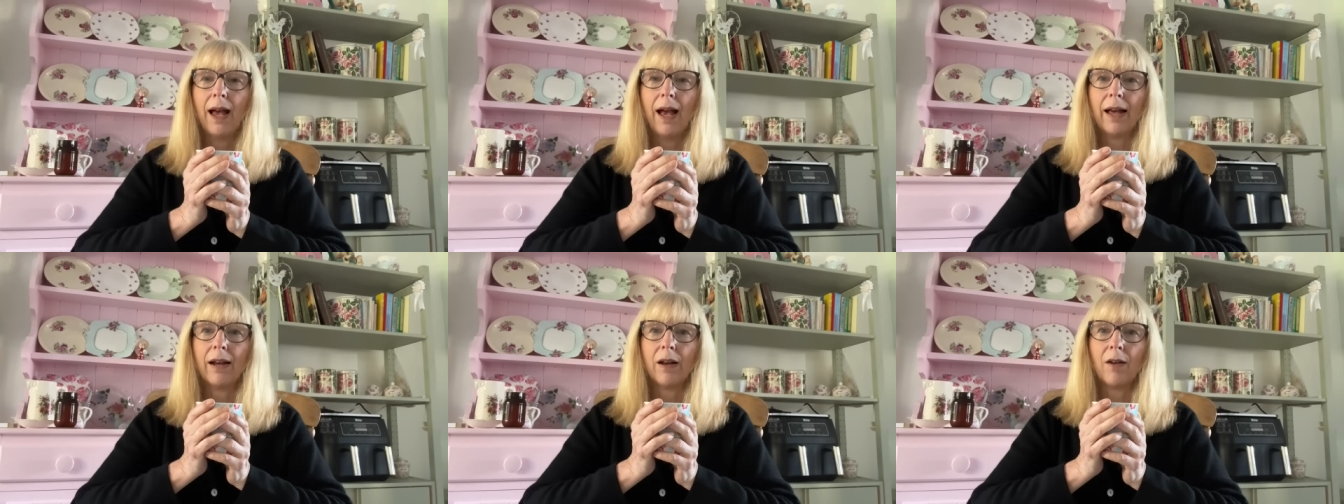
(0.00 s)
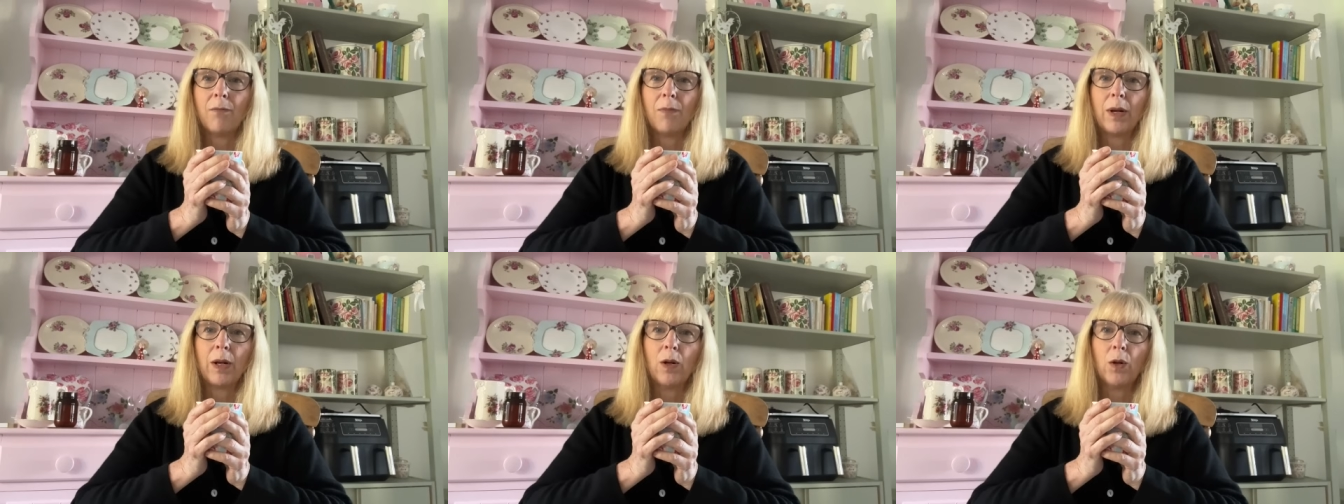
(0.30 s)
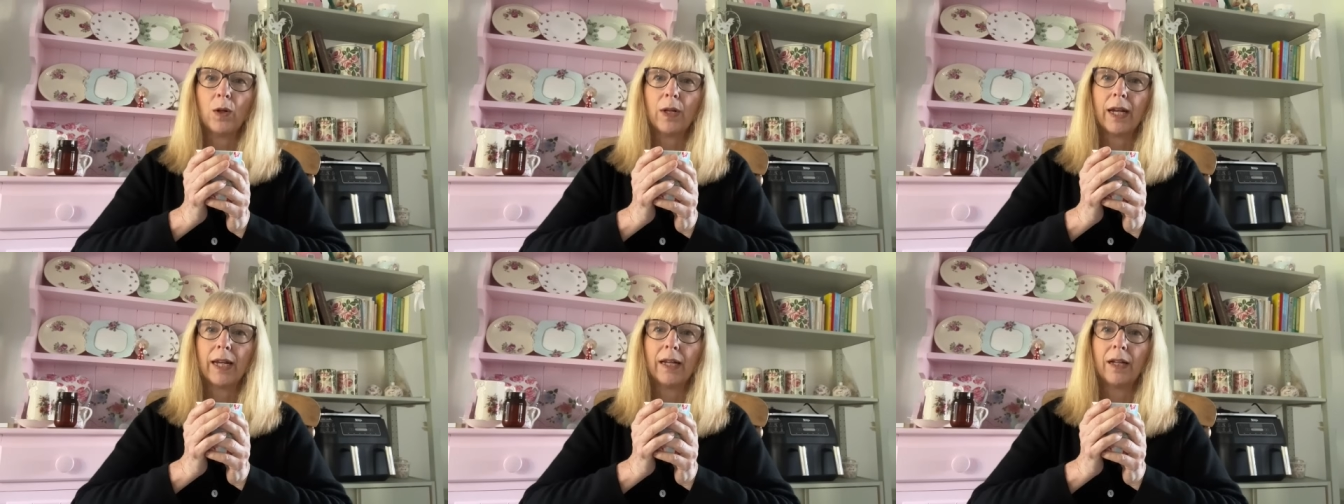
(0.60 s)
And I've been
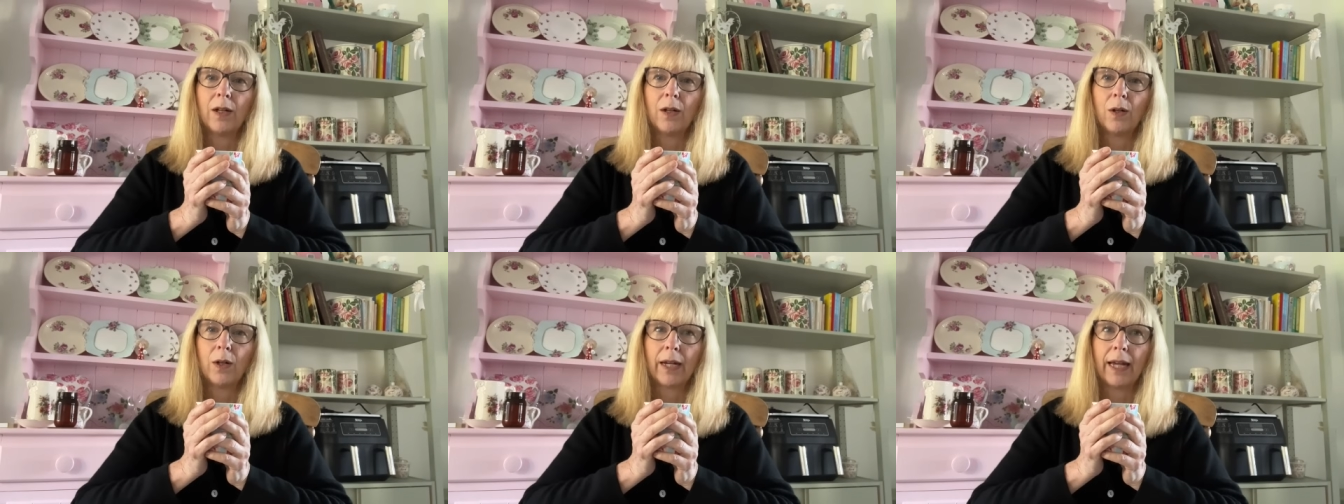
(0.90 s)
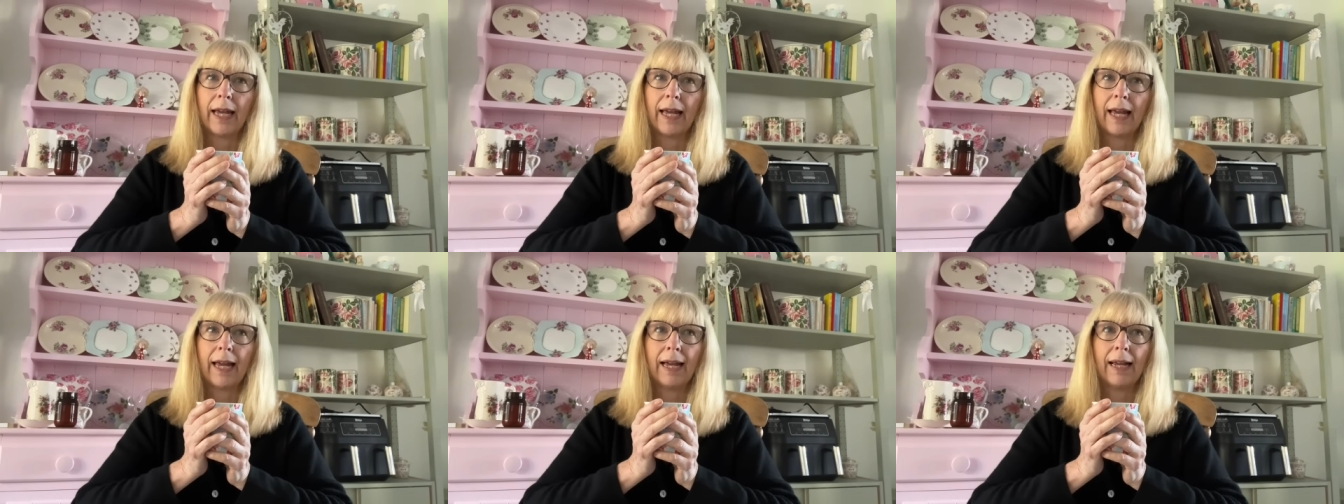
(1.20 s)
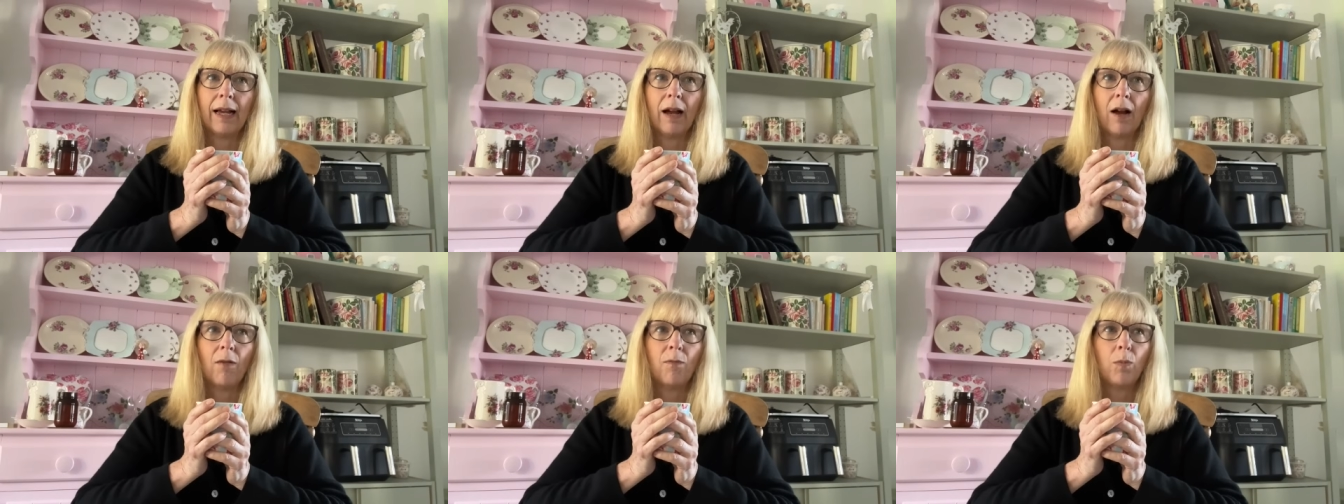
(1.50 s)
looking and
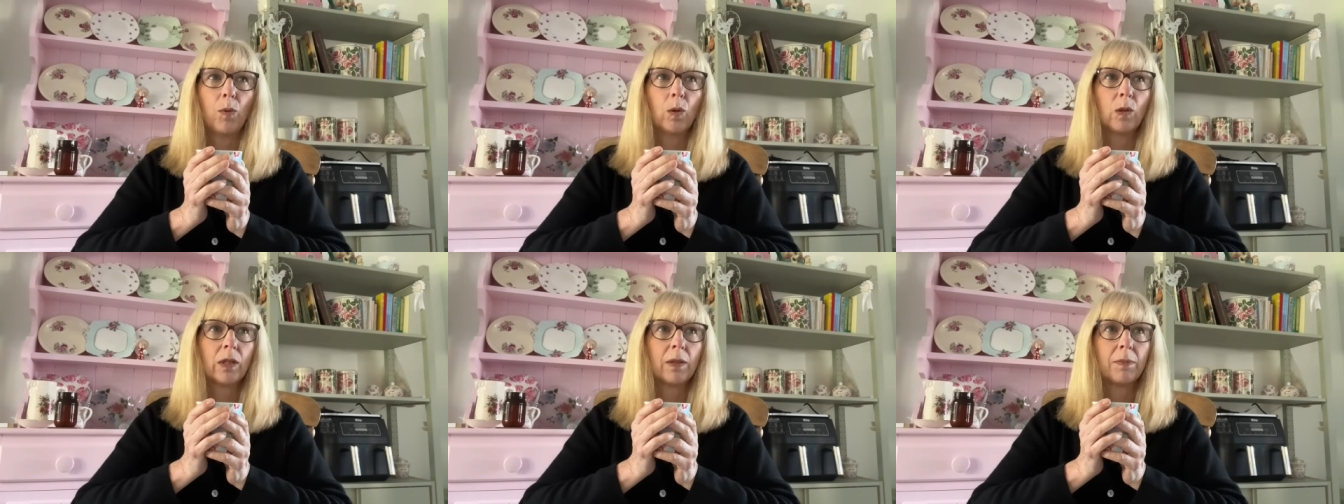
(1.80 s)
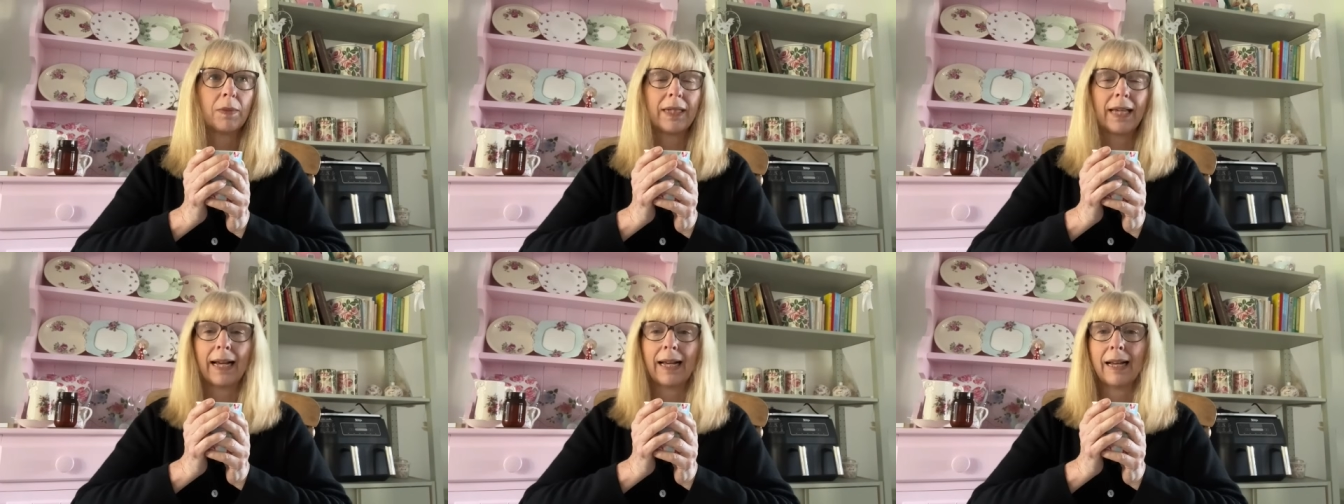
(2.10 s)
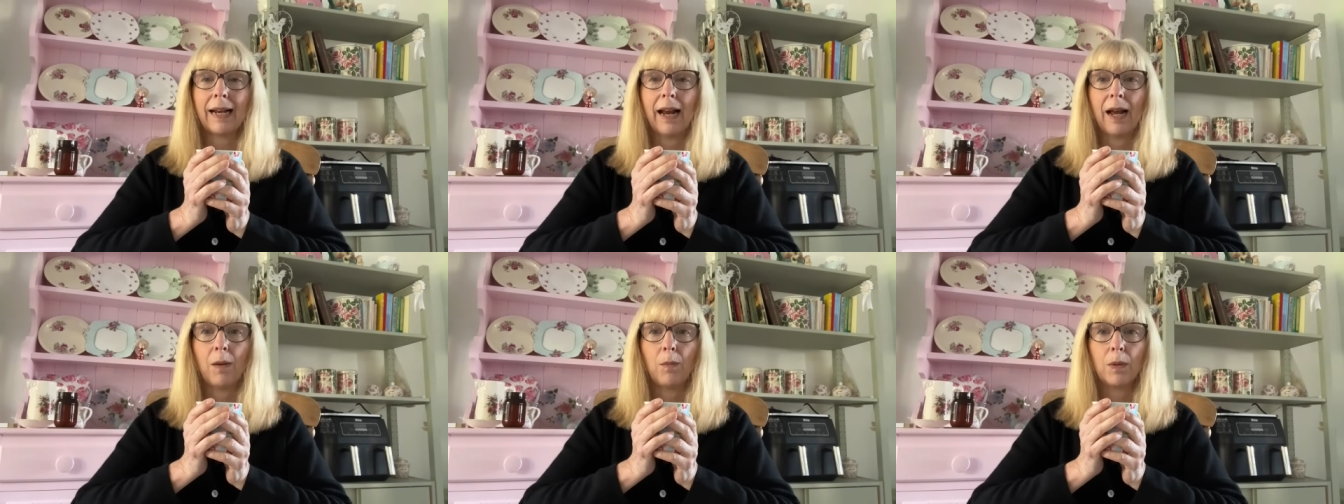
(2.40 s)
looking. I bought some
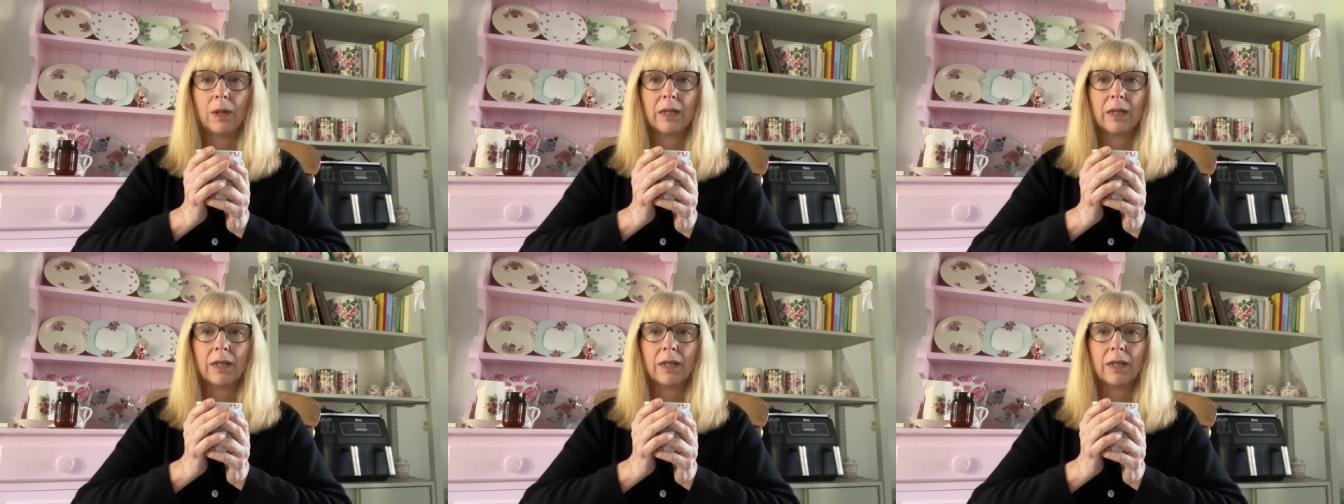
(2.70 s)
secondhand